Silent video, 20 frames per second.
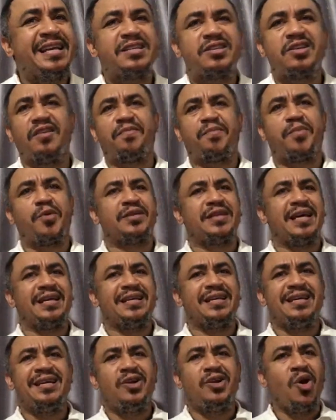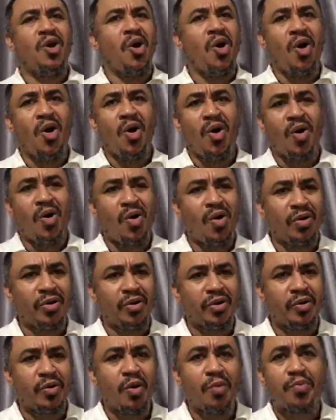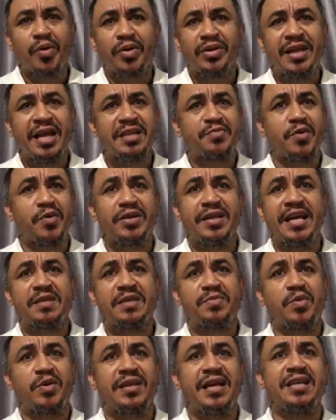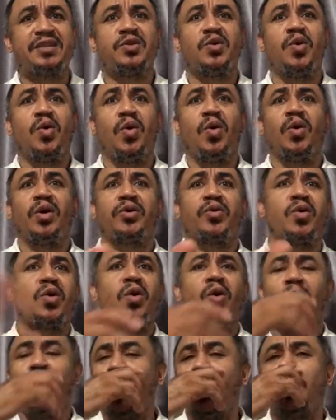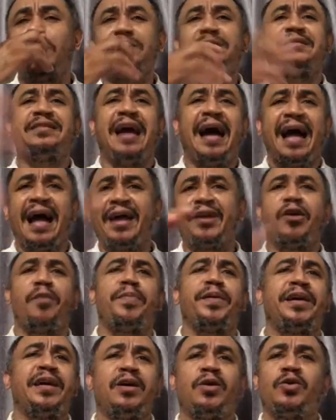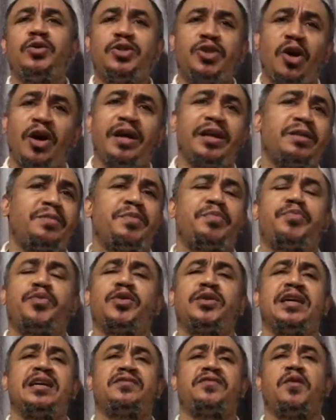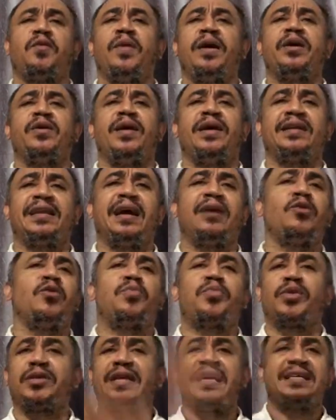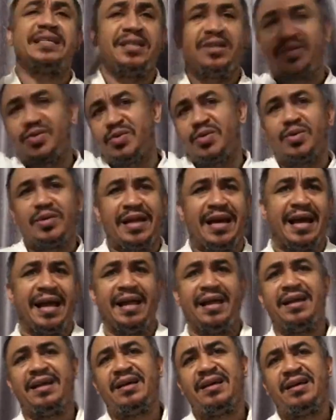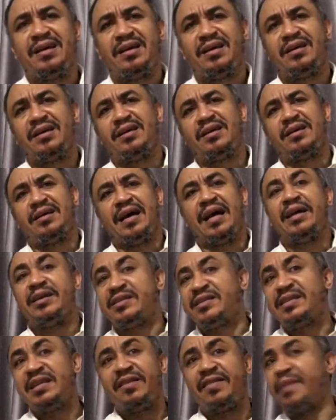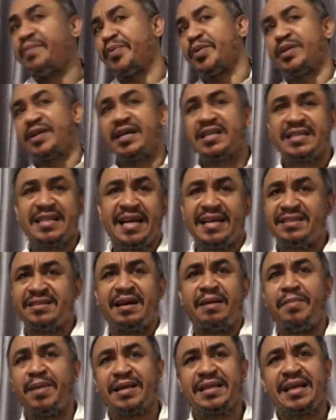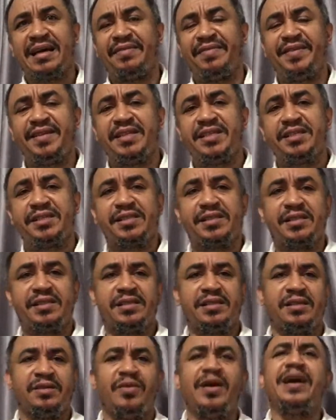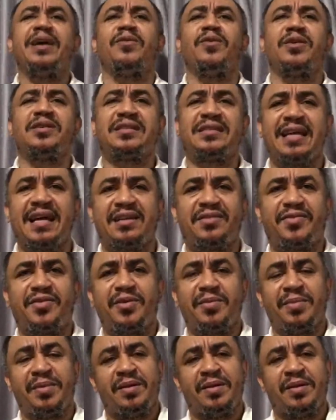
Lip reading: The list of protest is long. You go protest. You go grow old, die. Your pikin go join protest from where you end and go protest into go die. And you still never protest Nigeria matter finish. Where you want start from?